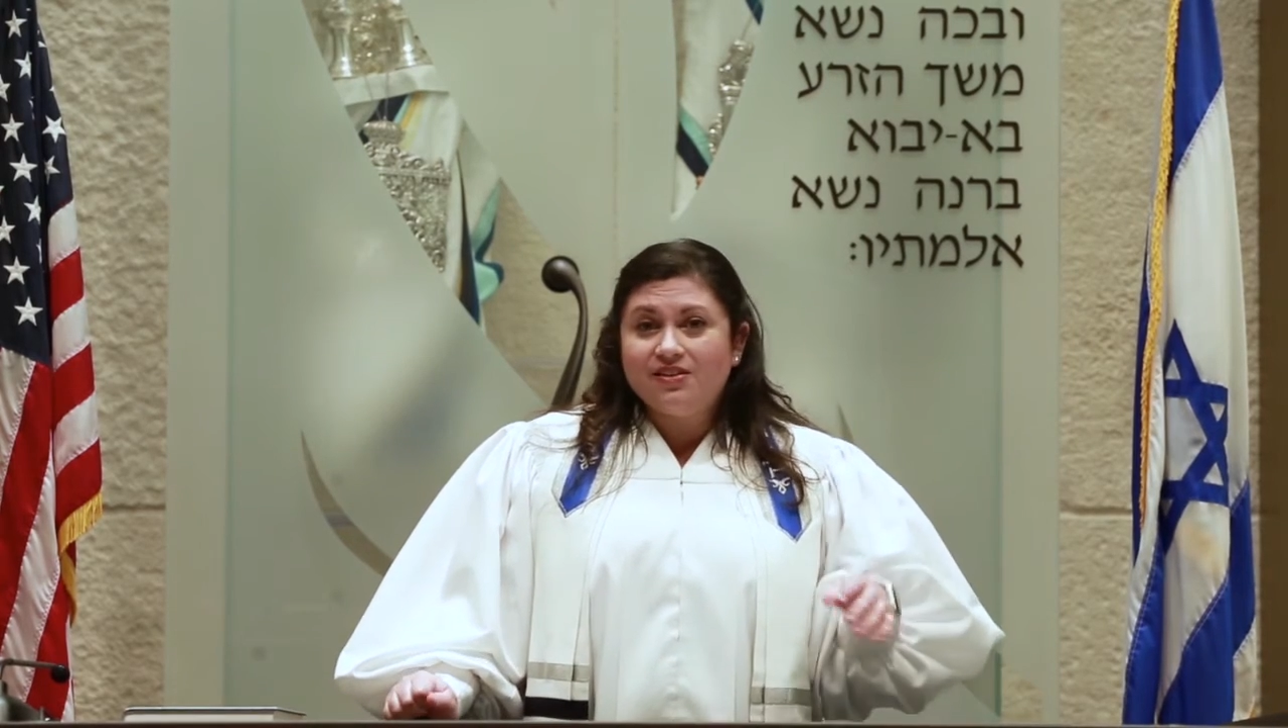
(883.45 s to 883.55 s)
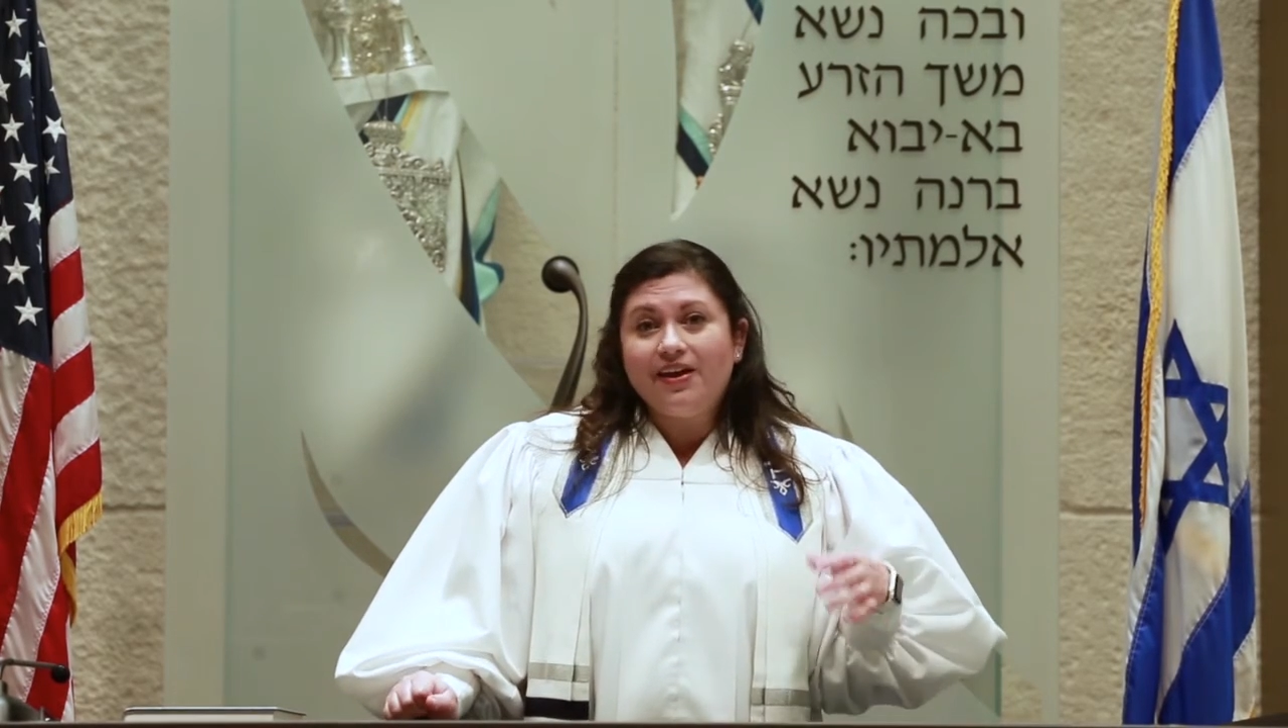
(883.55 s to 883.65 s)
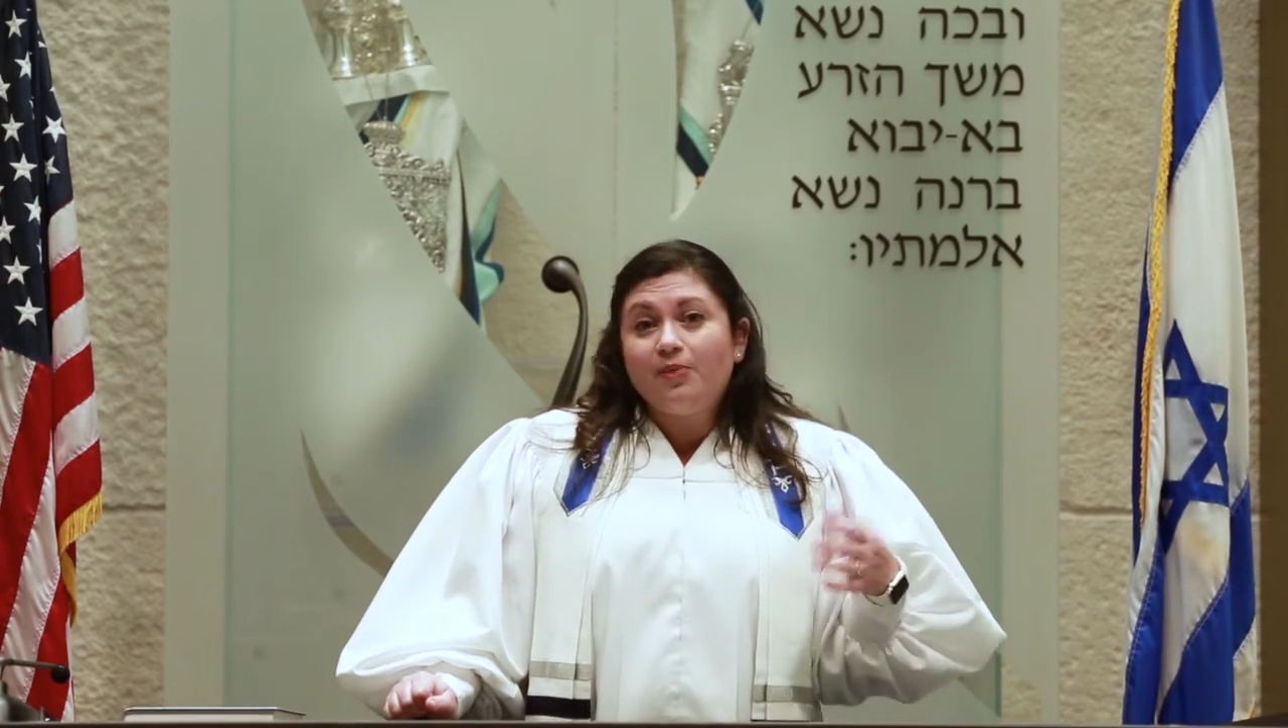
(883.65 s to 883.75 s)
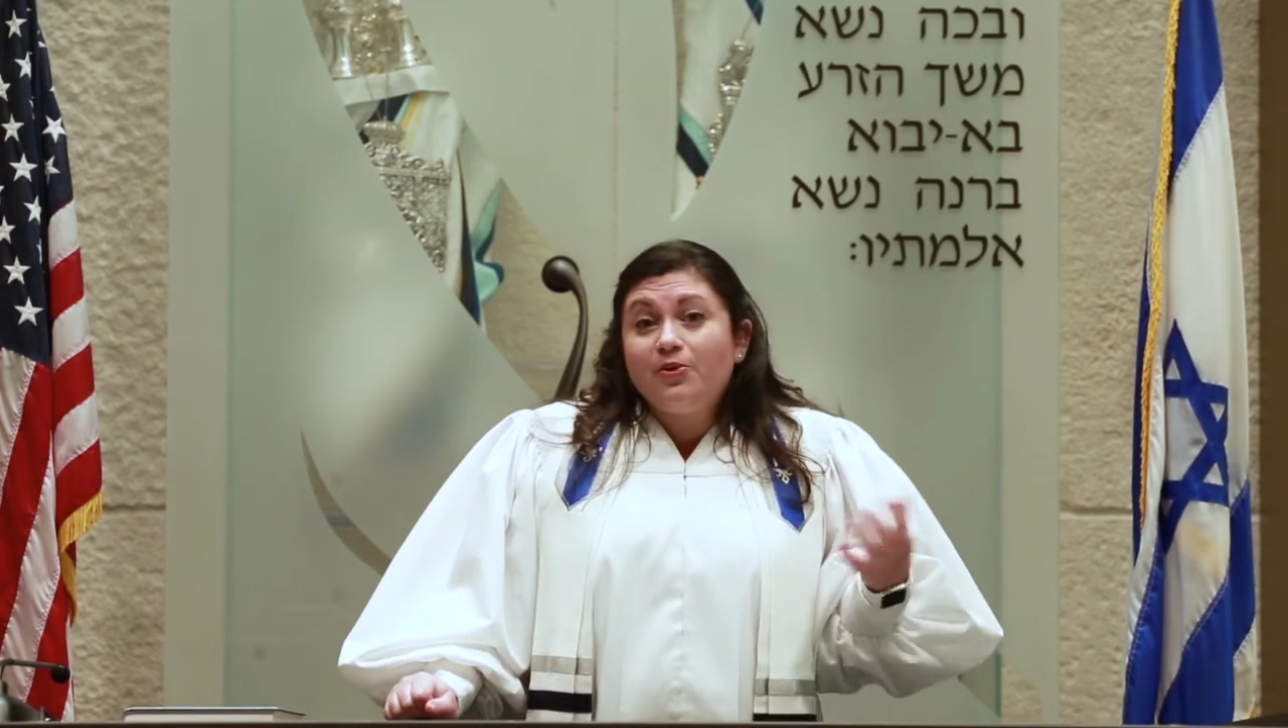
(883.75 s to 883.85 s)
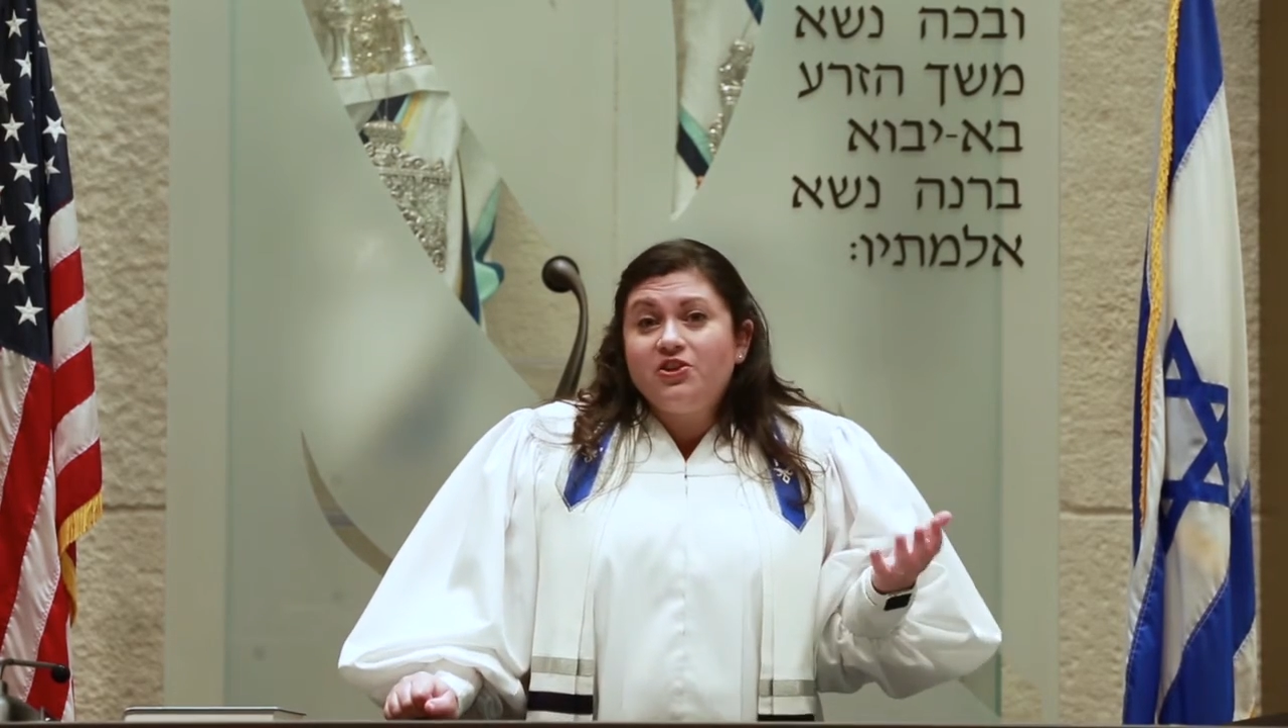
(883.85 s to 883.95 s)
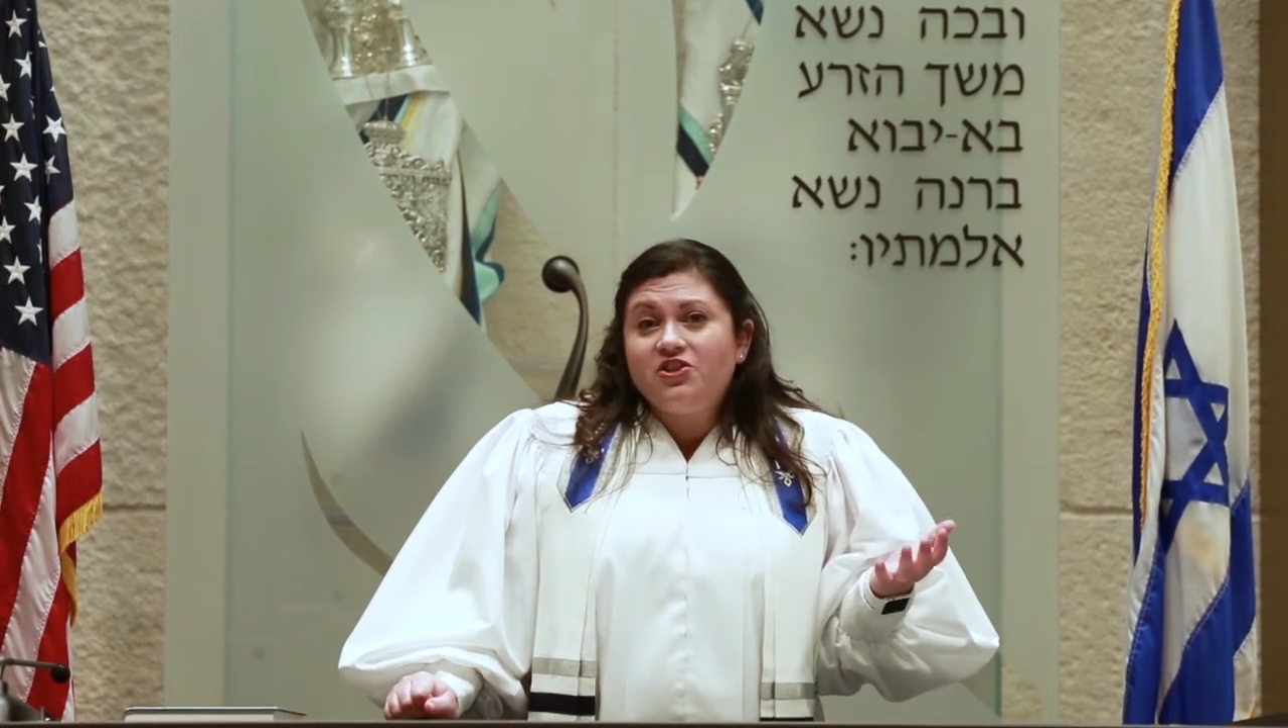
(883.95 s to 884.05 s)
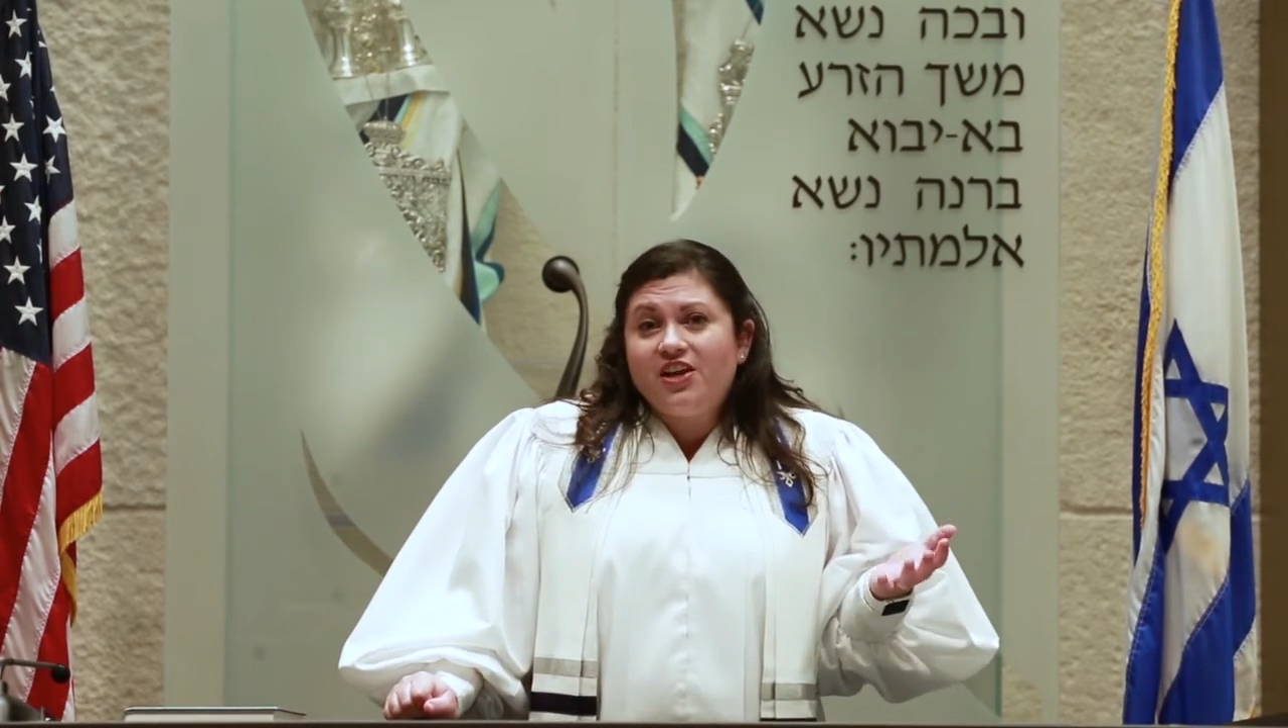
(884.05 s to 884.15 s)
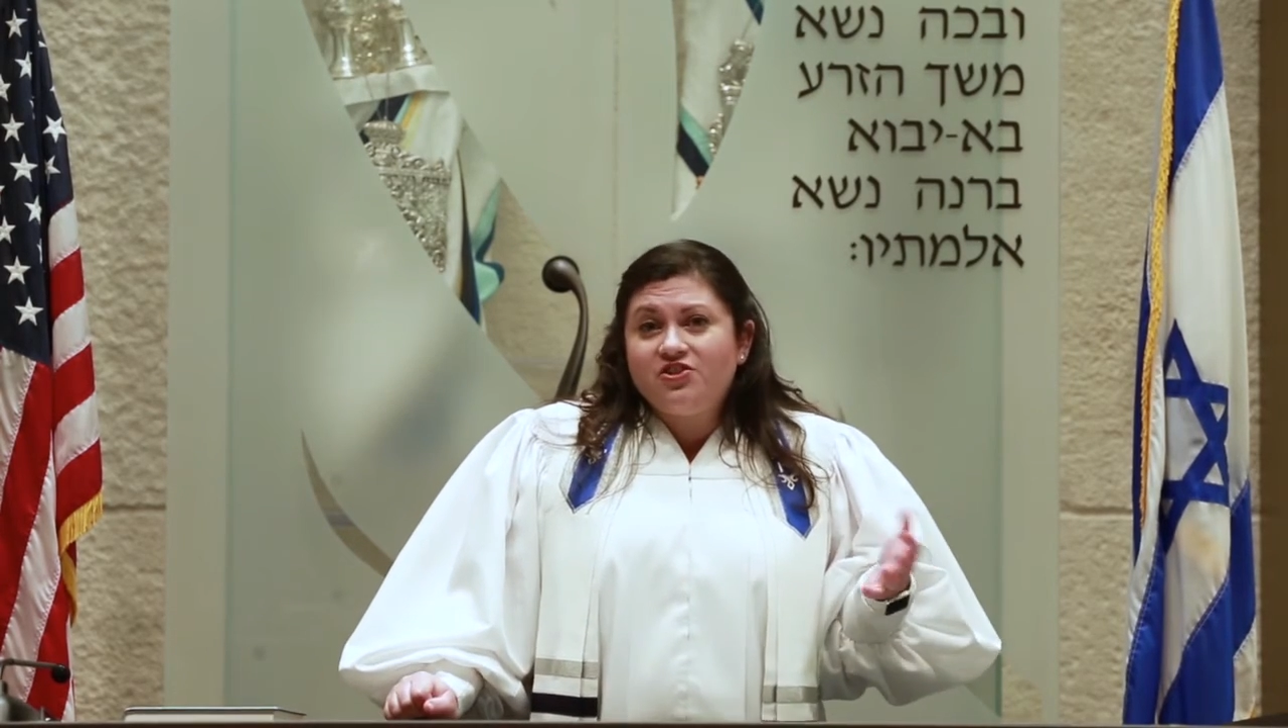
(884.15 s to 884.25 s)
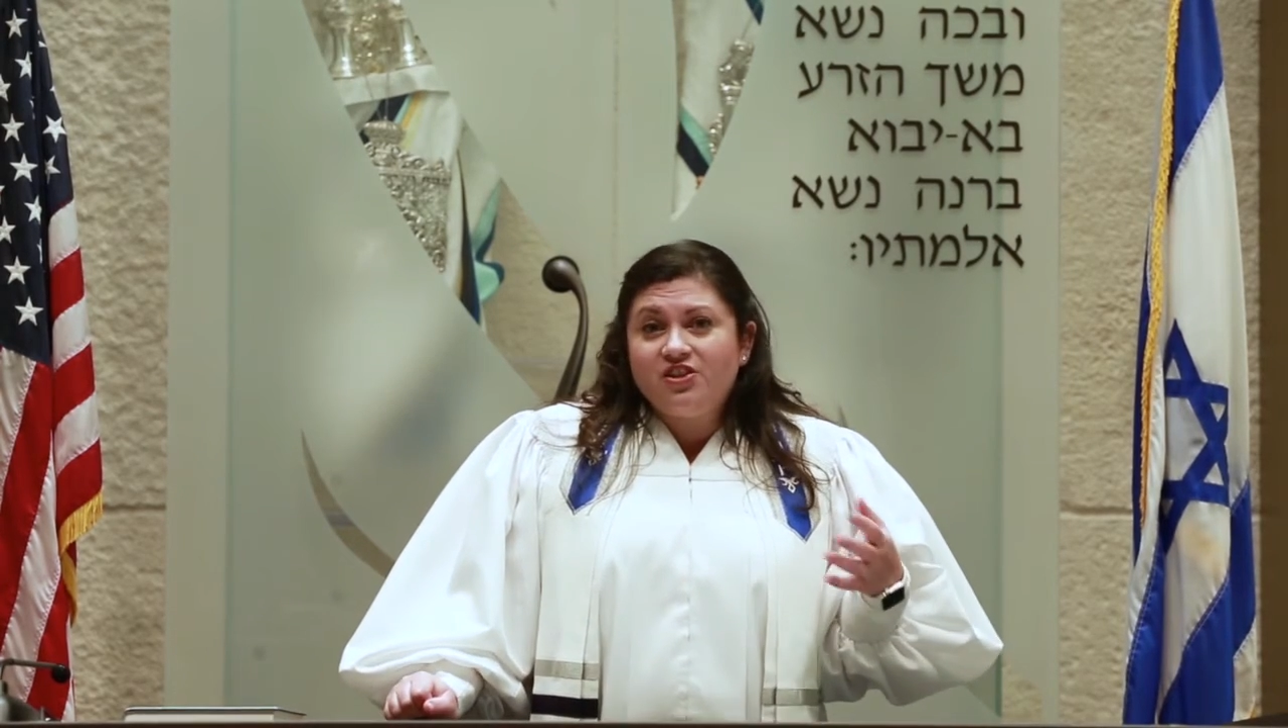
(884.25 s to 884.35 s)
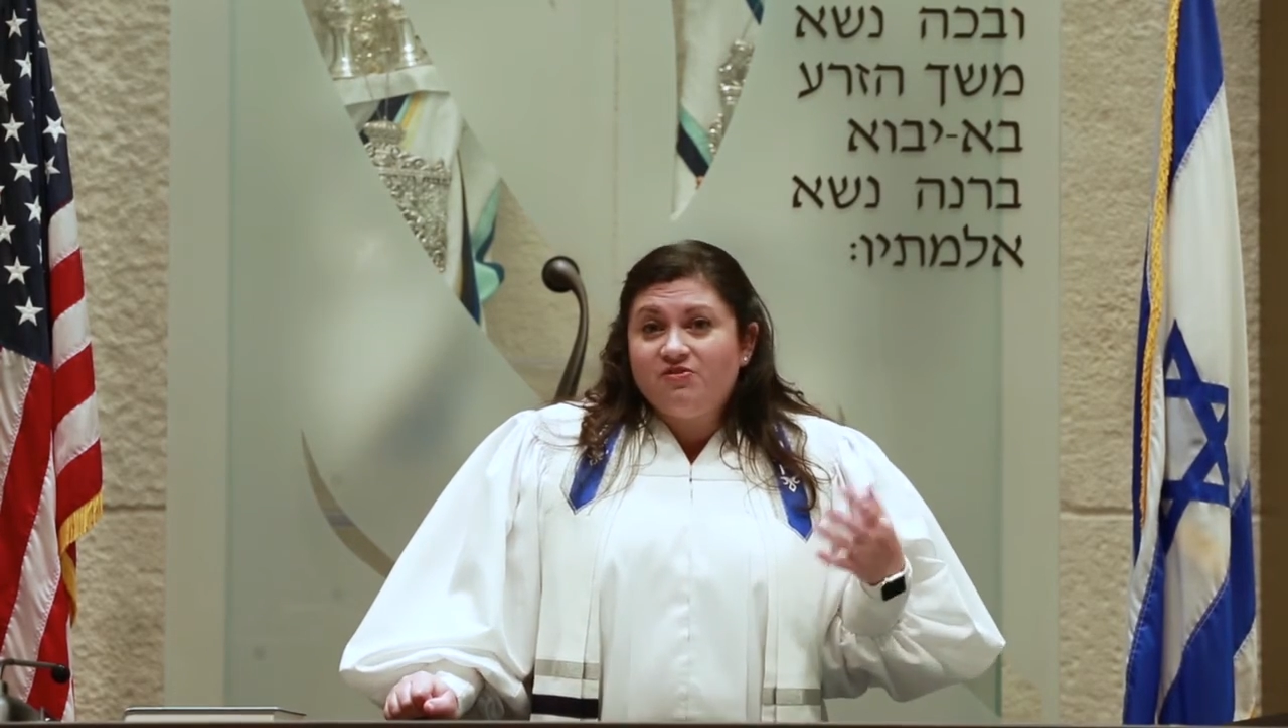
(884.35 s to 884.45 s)
an
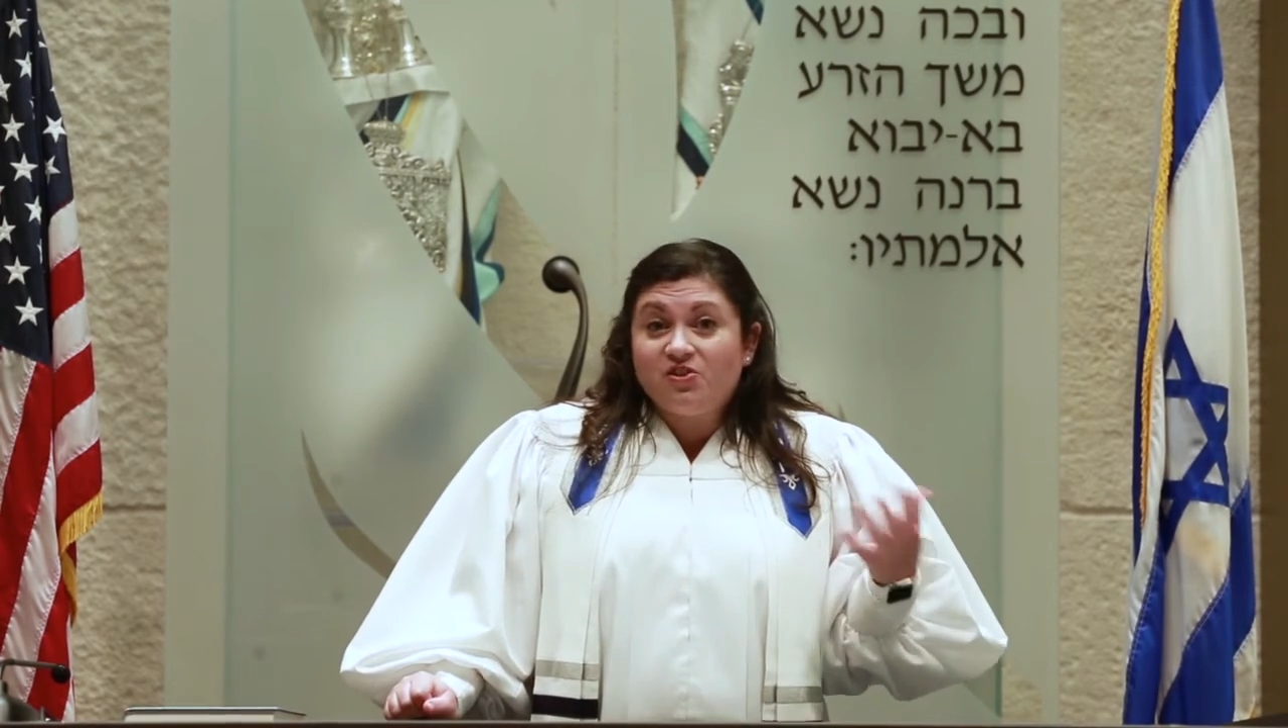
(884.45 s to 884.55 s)
appreciation